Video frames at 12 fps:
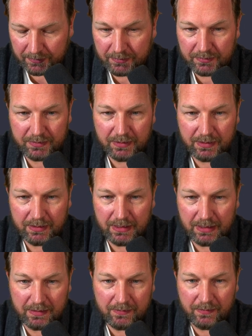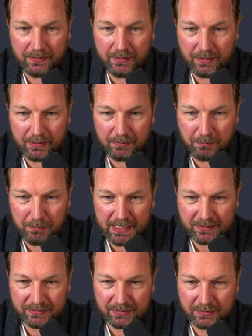see in the
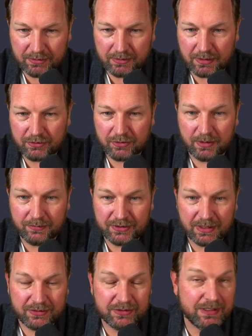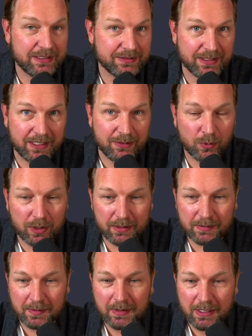message. Not sure if salesy is a
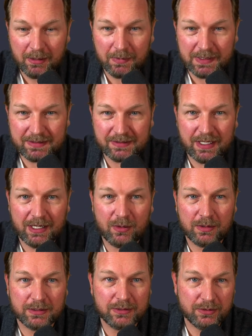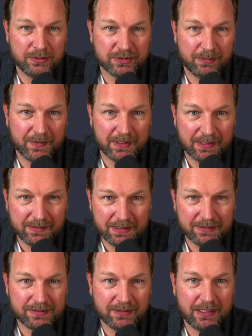word, but let's say I want to do something like
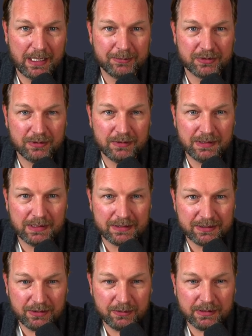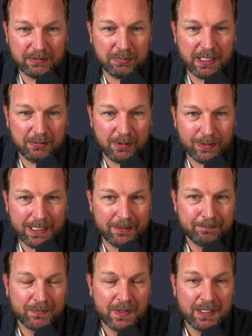this. Absolutely, let's do it, blah, blah, blah.
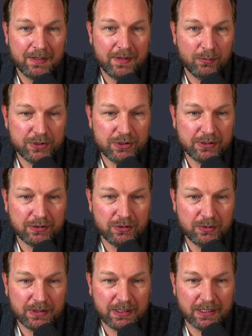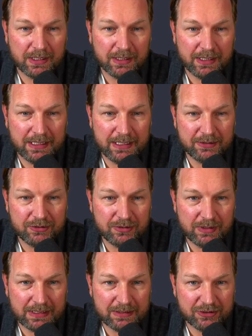Then what you can do here is
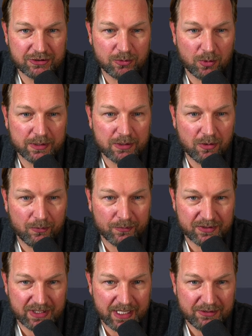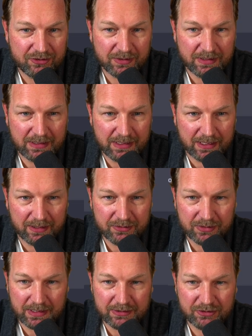you can store the conversation in here.
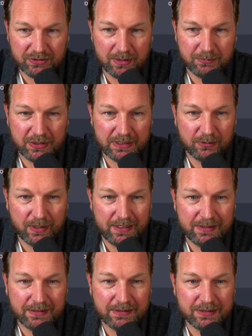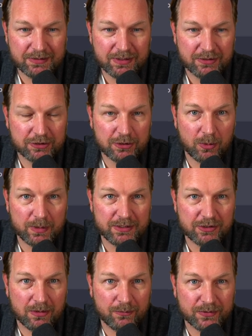So let's stop generating this, store this
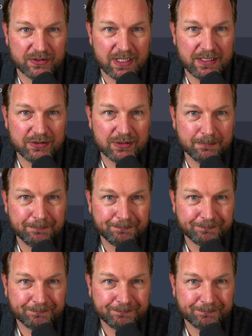conversation.